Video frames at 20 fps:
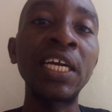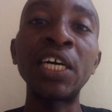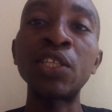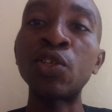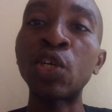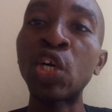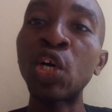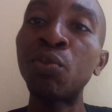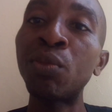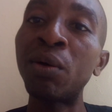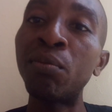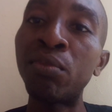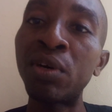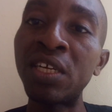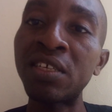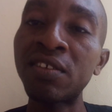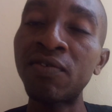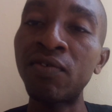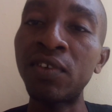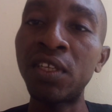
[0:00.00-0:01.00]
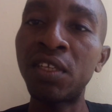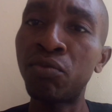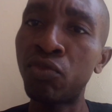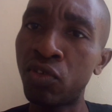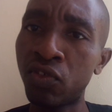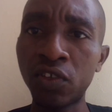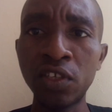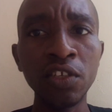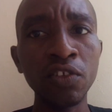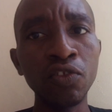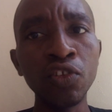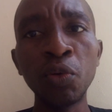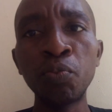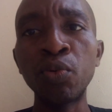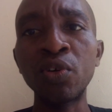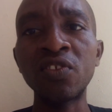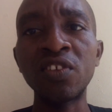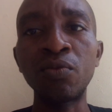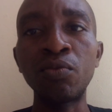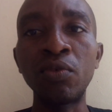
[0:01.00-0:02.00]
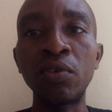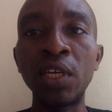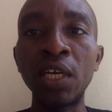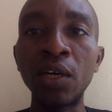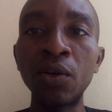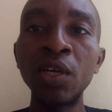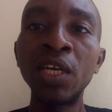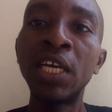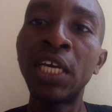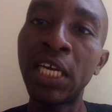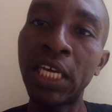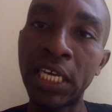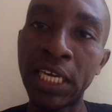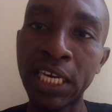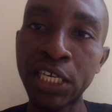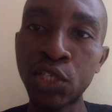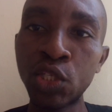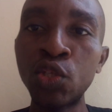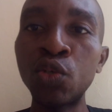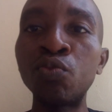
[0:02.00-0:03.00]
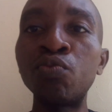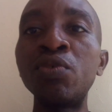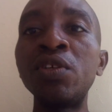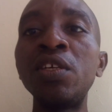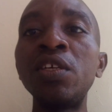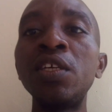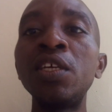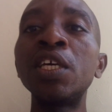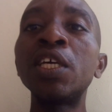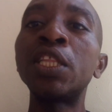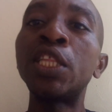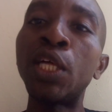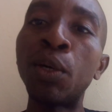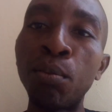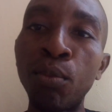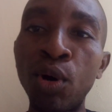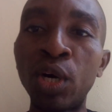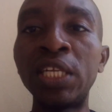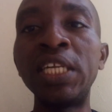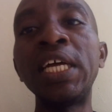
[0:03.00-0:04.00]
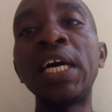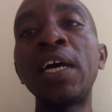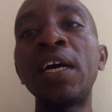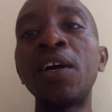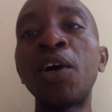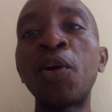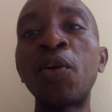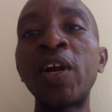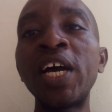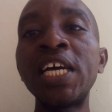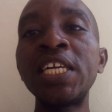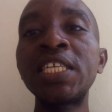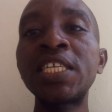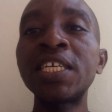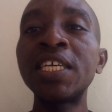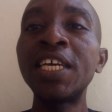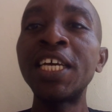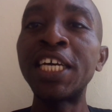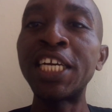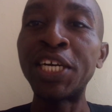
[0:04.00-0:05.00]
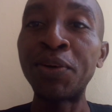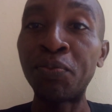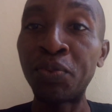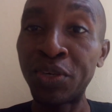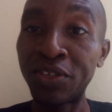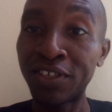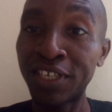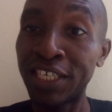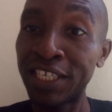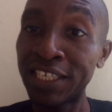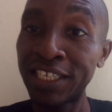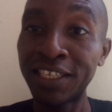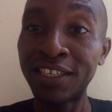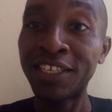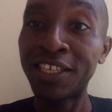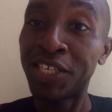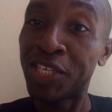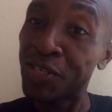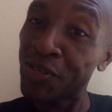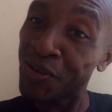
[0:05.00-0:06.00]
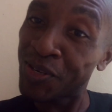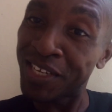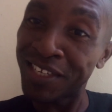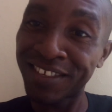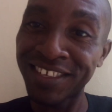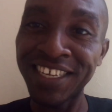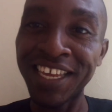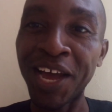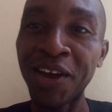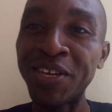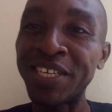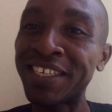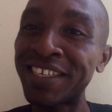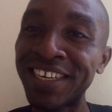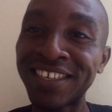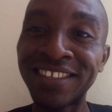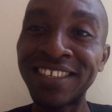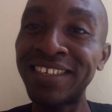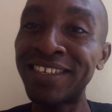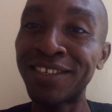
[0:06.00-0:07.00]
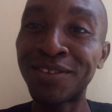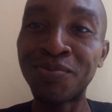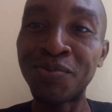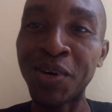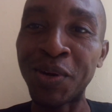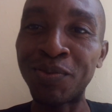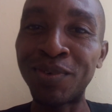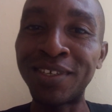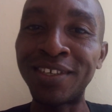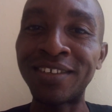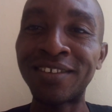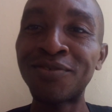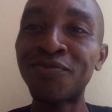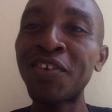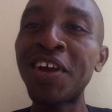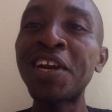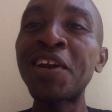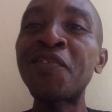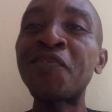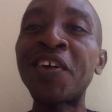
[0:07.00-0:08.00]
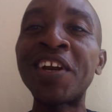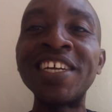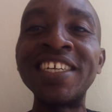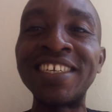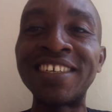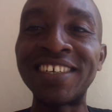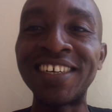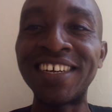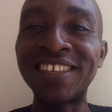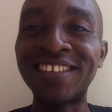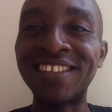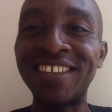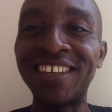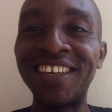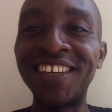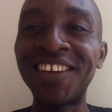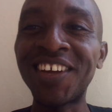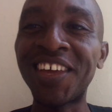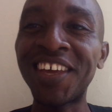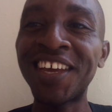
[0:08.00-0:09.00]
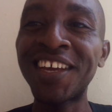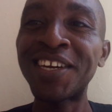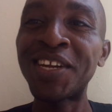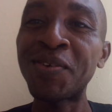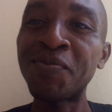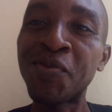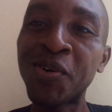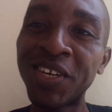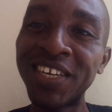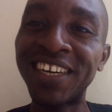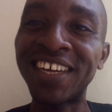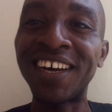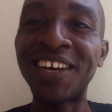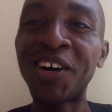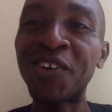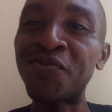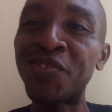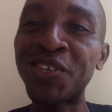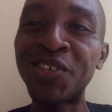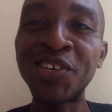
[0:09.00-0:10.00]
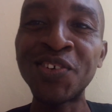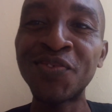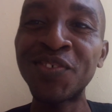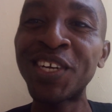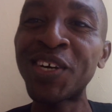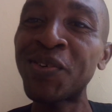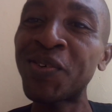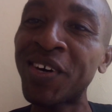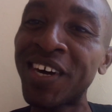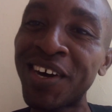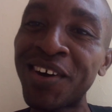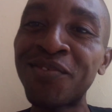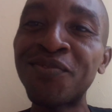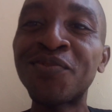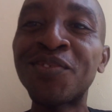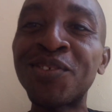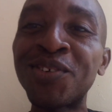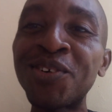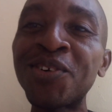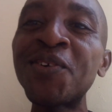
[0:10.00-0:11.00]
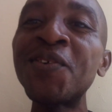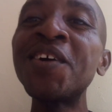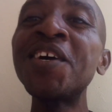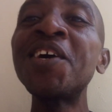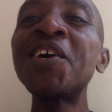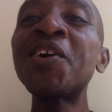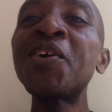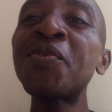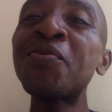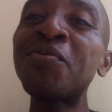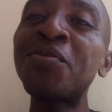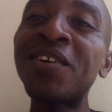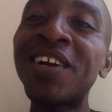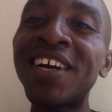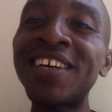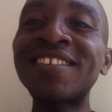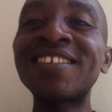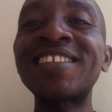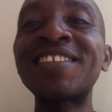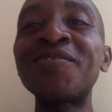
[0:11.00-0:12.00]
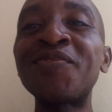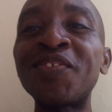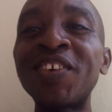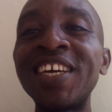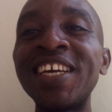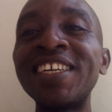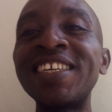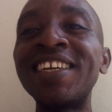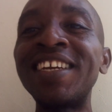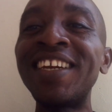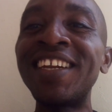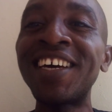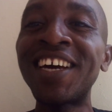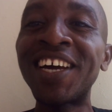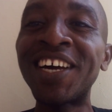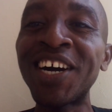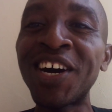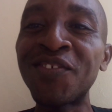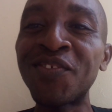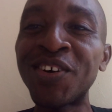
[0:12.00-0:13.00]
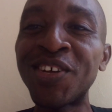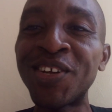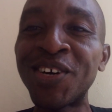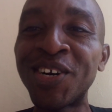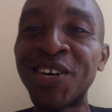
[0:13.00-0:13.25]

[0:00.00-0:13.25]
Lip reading: to come and breastfeed him. You see, it's not possible now. It has to be the mother. All right, represented. You see how interesting this poem is. Very, very interesting. Okay, the mother of the governor will have to breastfeed the governor.